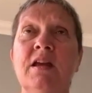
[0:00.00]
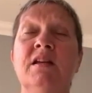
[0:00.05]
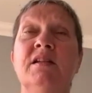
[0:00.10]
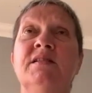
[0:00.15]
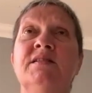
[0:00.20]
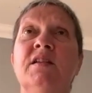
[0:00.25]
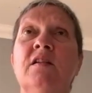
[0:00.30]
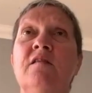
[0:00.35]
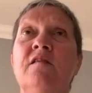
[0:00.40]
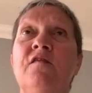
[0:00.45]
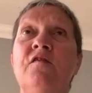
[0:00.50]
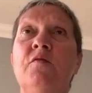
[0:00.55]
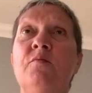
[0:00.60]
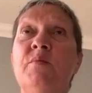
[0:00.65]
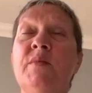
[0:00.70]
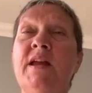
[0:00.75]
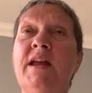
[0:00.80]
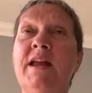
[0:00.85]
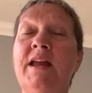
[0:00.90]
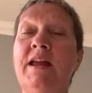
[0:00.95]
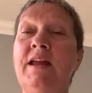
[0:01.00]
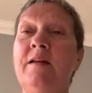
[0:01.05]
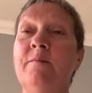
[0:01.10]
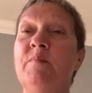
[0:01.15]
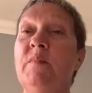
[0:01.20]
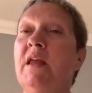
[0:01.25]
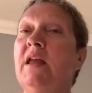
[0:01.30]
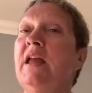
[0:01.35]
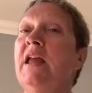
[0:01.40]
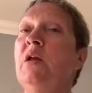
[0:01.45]
So for me,
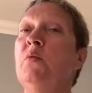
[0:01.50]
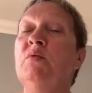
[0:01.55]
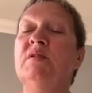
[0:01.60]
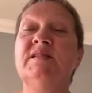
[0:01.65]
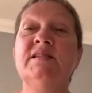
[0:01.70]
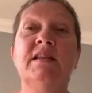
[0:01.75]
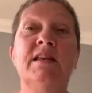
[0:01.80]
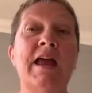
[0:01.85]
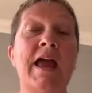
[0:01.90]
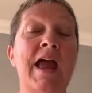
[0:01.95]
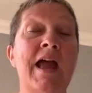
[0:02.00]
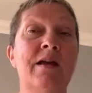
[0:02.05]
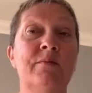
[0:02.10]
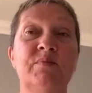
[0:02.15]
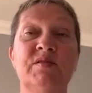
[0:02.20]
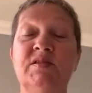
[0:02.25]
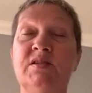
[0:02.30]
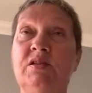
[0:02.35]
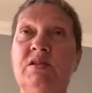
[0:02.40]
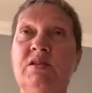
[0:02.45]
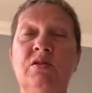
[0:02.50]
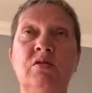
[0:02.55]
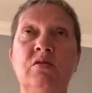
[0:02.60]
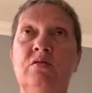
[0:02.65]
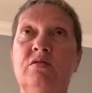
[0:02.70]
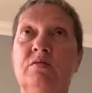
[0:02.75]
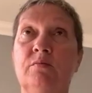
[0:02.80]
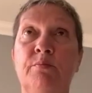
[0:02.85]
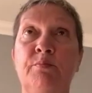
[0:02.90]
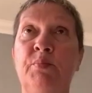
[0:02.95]
it was an
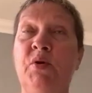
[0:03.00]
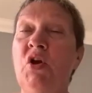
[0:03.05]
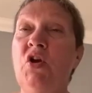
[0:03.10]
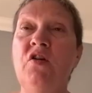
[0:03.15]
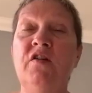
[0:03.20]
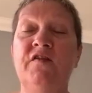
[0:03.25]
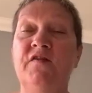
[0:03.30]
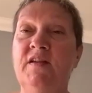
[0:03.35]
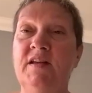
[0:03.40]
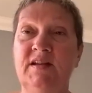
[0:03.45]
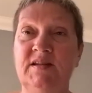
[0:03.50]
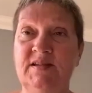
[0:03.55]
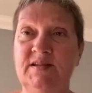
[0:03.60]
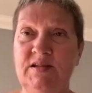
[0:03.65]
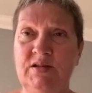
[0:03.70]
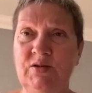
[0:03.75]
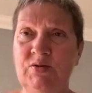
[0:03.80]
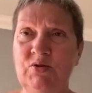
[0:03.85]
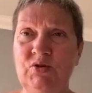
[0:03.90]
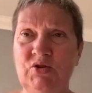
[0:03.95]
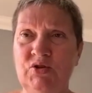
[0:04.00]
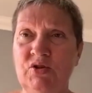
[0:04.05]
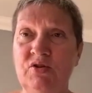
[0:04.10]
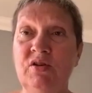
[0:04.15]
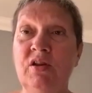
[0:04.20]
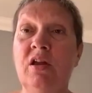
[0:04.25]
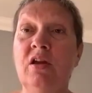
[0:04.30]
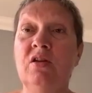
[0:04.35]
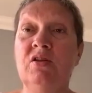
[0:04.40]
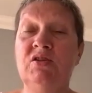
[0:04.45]
absolute perfect
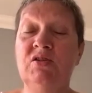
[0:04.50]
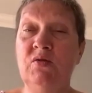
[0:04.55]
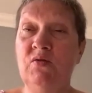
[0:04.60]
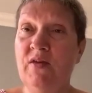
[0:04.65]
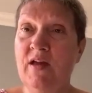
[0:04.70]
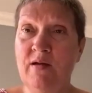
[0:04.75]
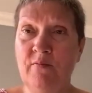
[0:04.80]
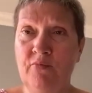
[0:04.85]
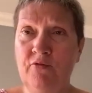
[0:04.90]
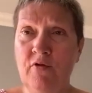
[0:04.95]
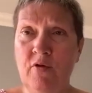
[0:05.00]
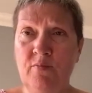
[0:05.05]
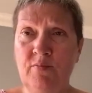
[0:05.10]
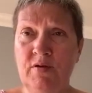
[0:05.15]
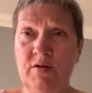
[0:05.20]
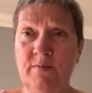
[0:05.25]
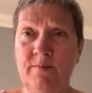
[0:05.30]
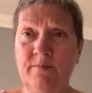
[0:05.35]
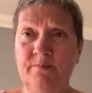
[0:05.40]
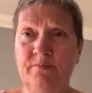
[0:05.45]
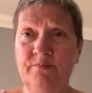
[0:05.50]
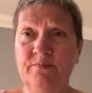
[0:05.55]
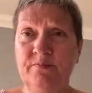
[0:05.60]
solution to that mm-hmm. problem.